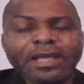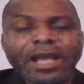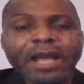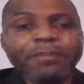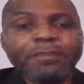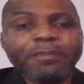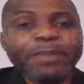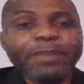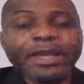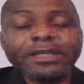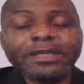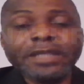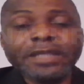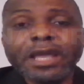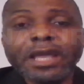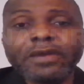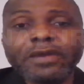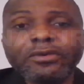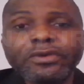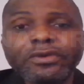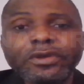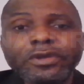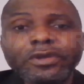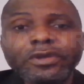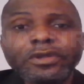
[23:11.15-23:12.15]
And by
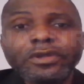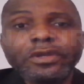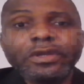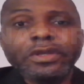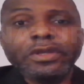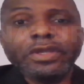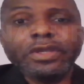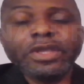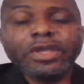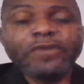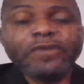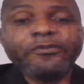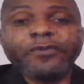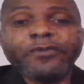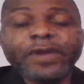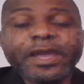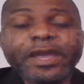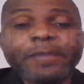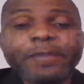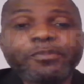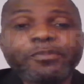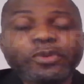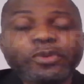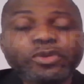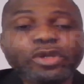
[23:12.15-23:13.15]
now, if
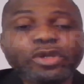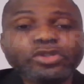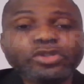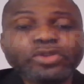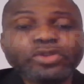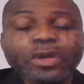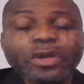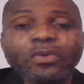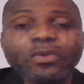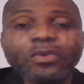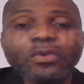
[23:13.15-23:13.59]
production